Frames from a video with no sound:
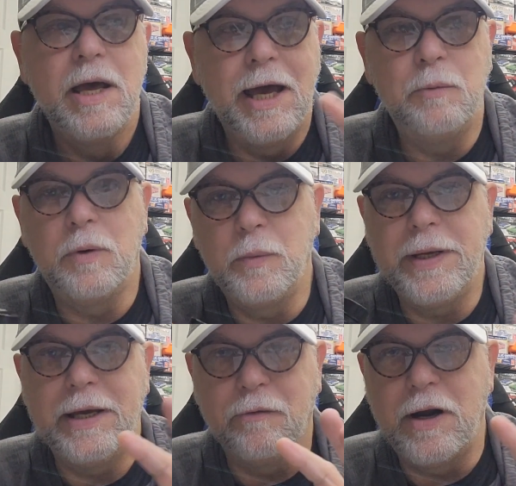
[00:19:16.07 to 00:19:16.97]
And when we
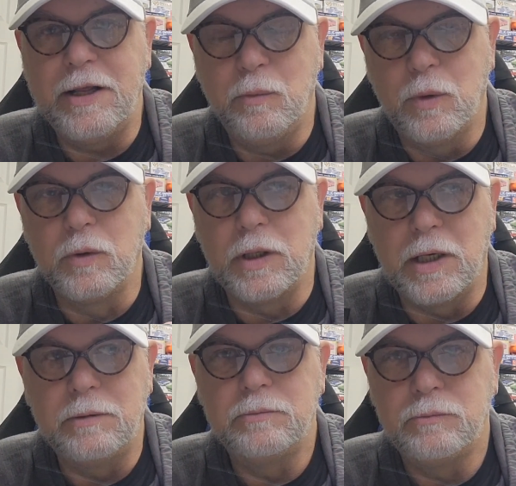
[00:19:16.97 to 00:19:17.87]
get ready,
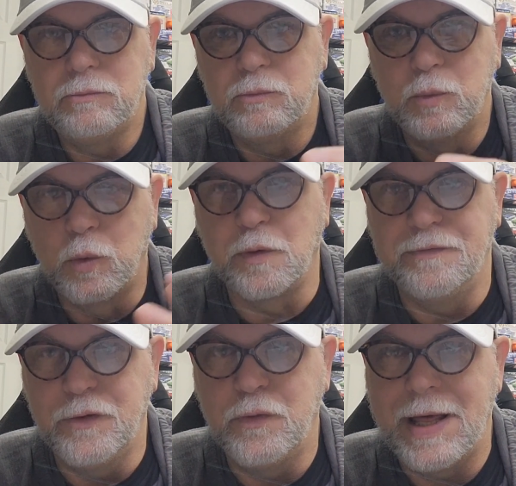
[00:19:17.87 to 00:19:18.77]
we'll
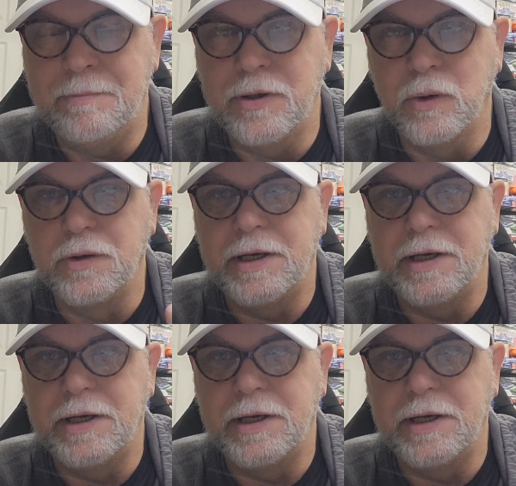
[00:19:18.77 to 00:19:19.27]
review that build,